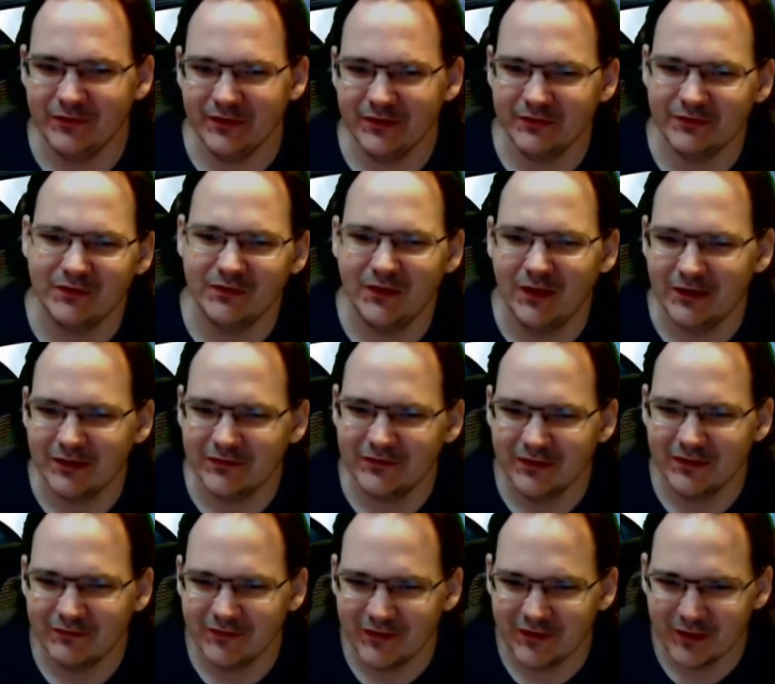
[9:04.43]
There's a lot of
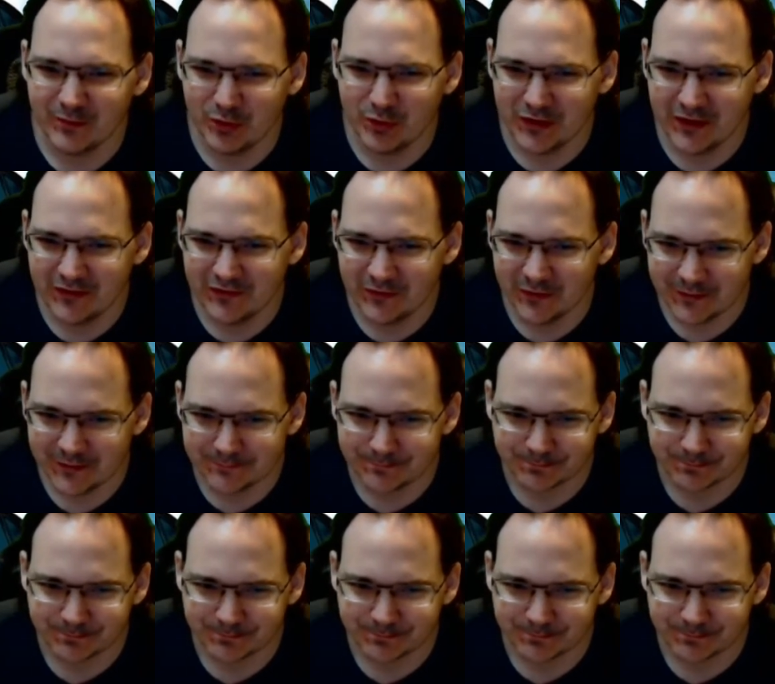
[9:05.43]
stuff that they put into it.